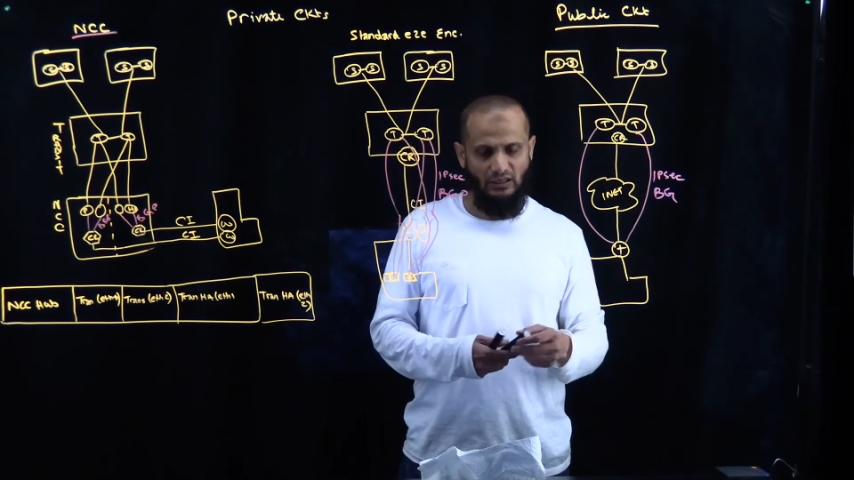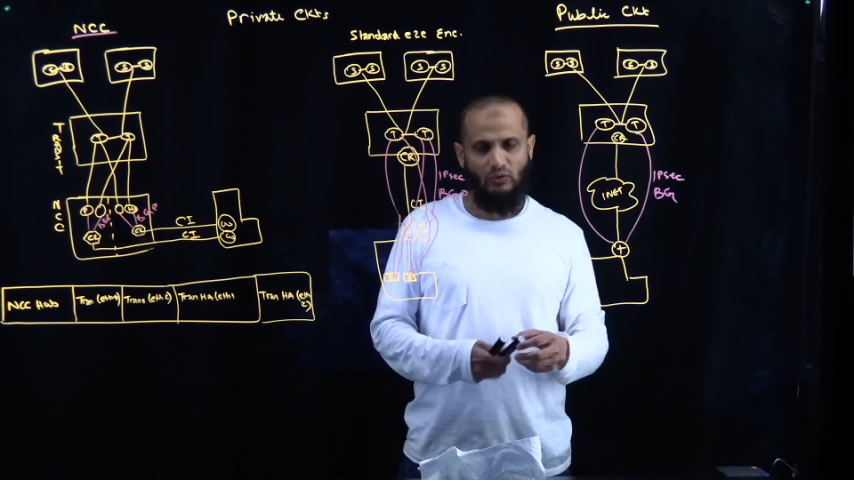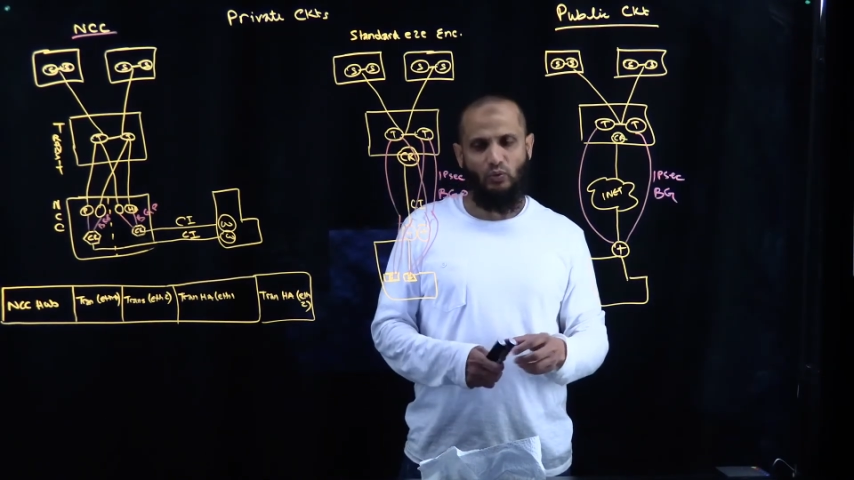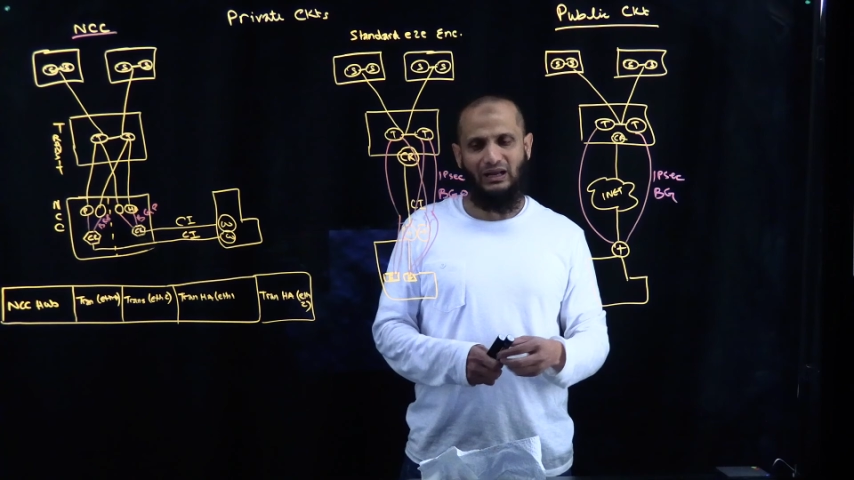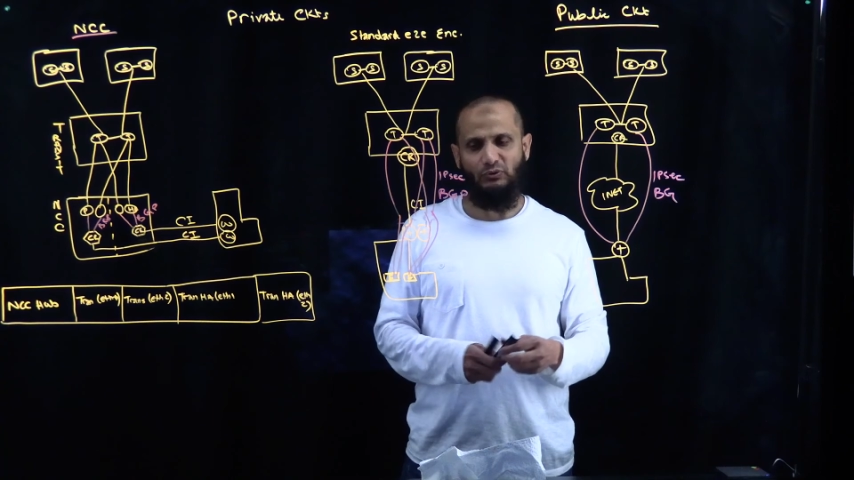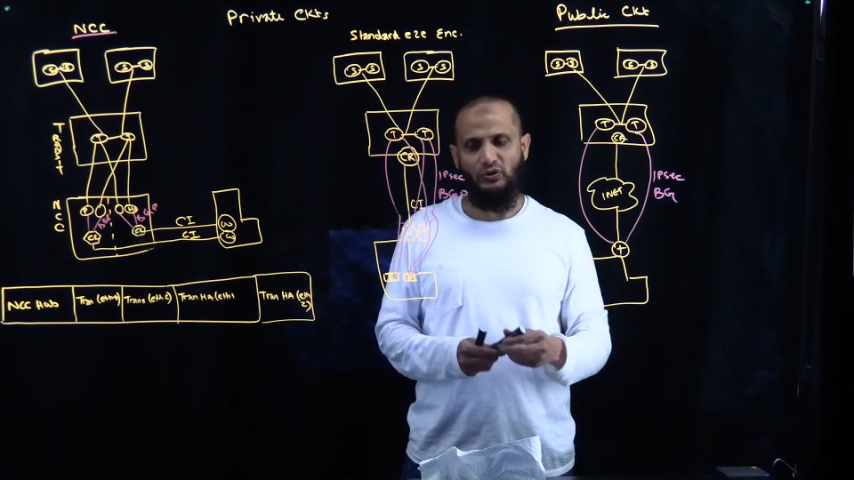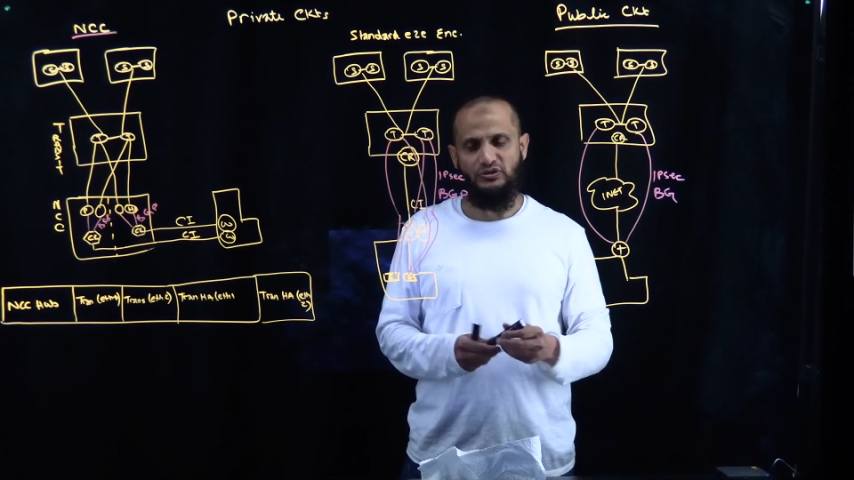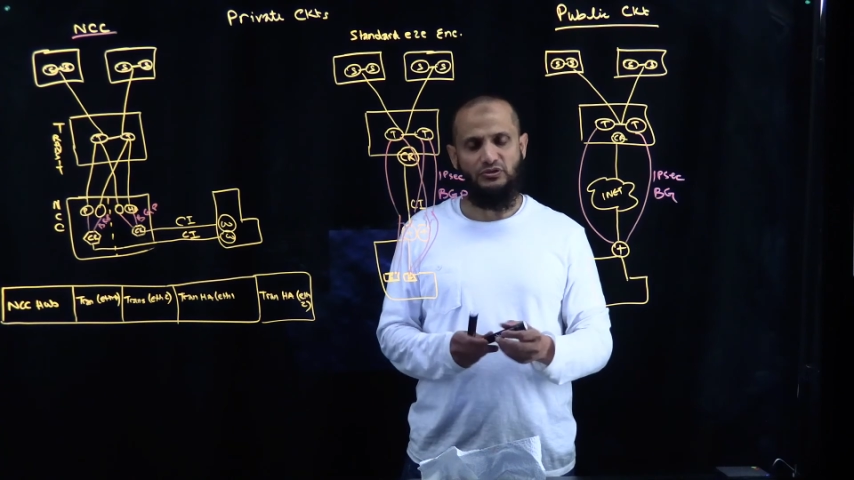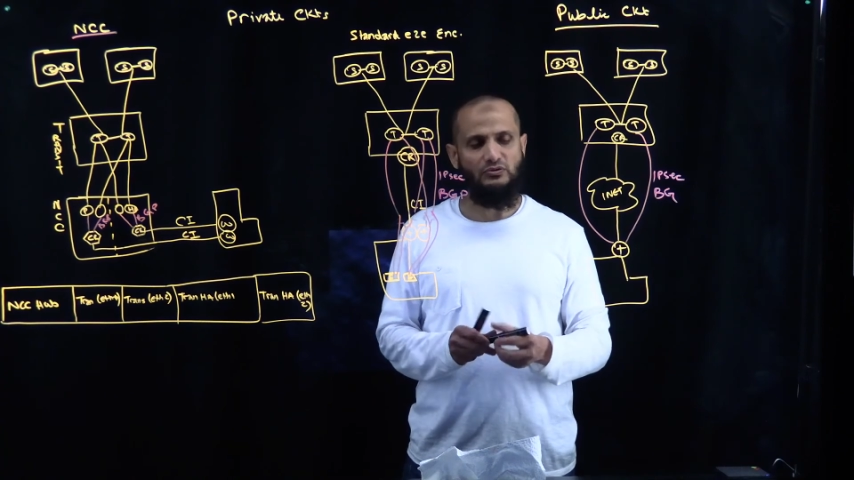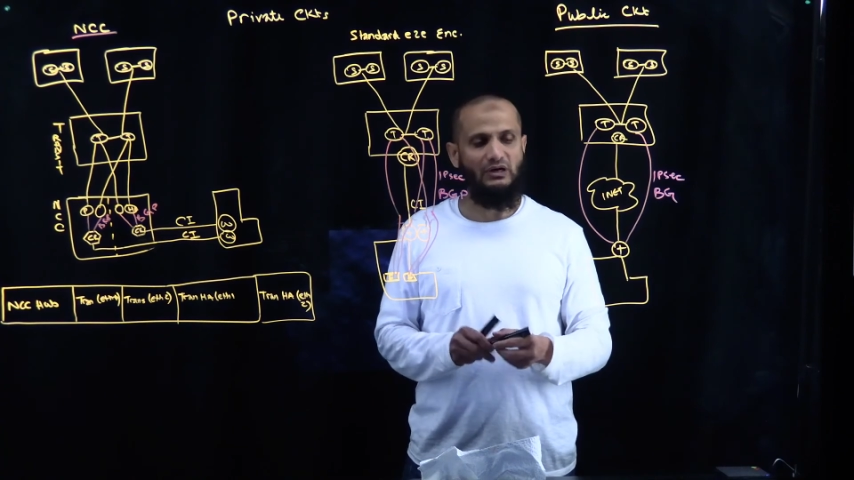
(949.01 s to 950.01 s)
What I'm going
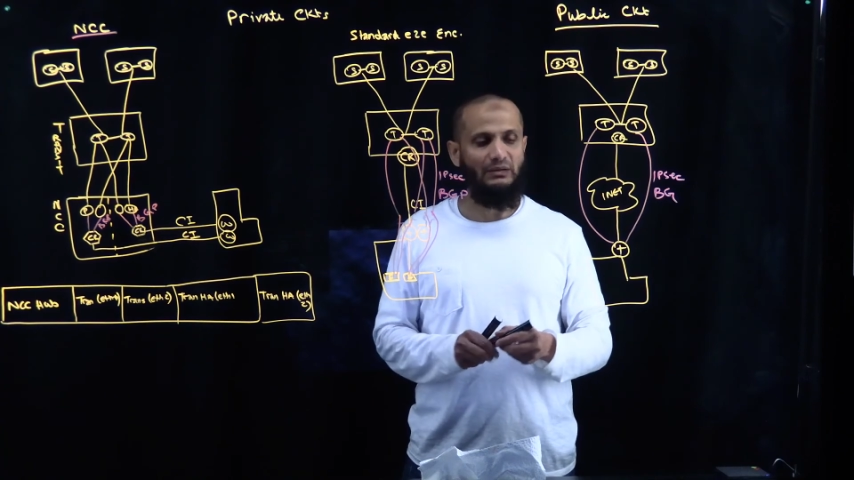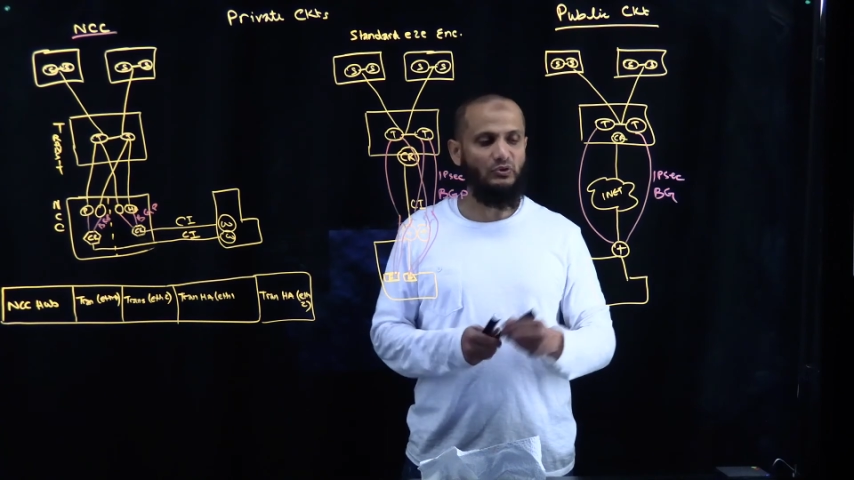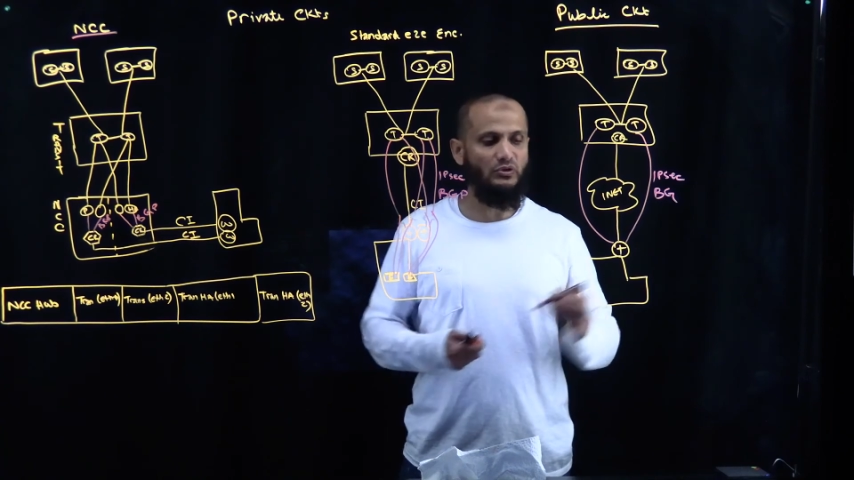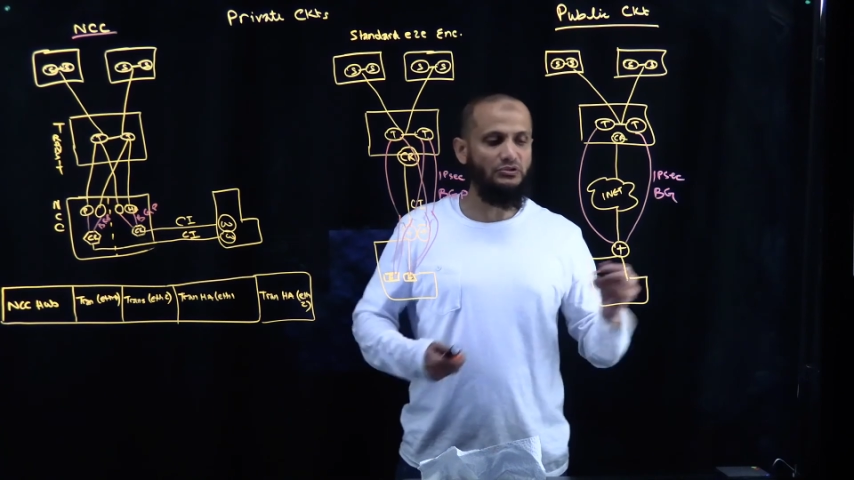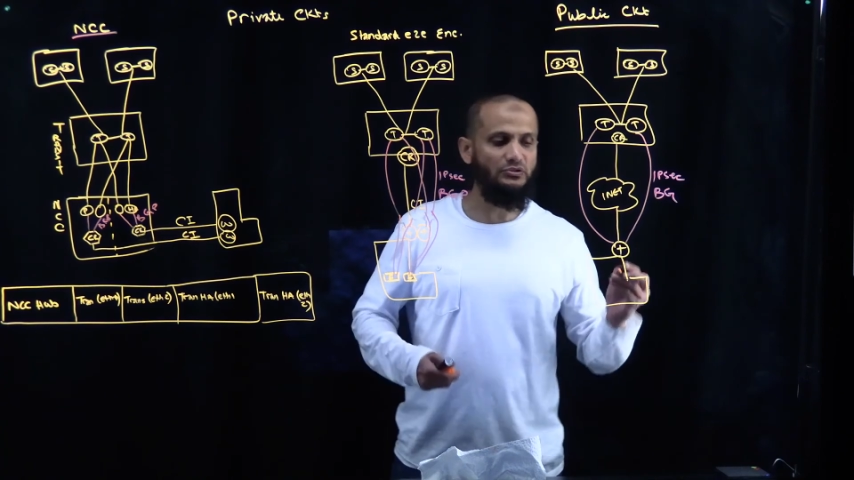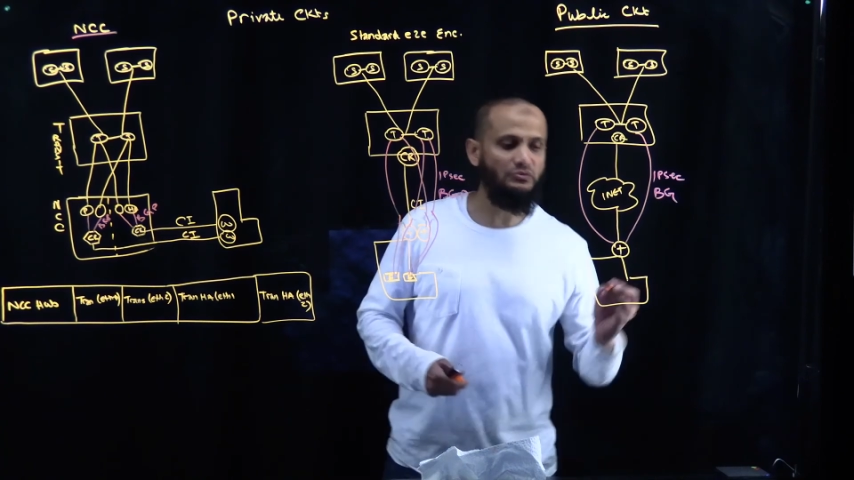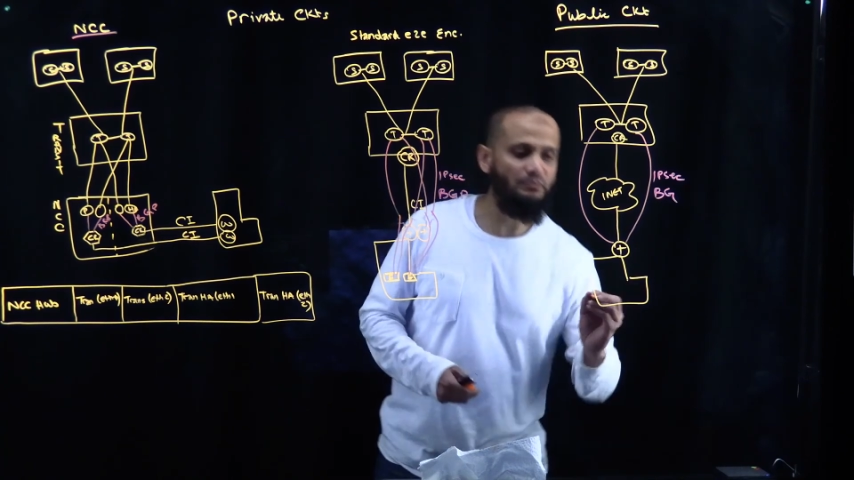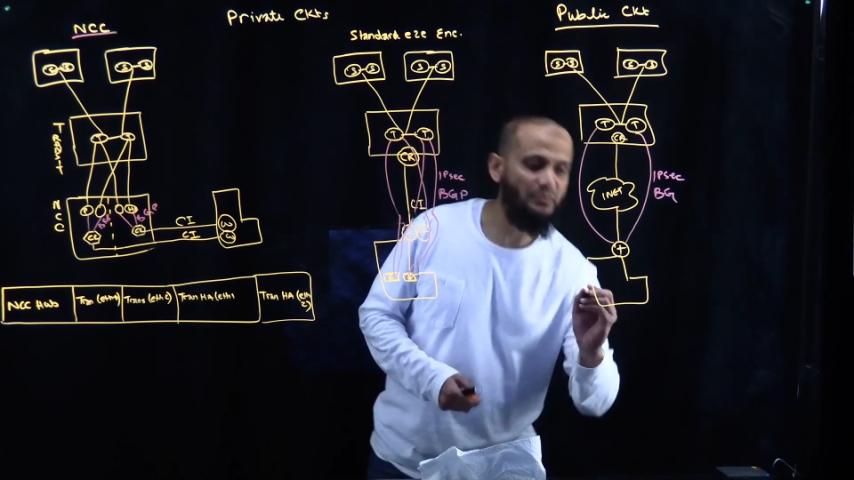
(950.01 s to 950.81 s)
to do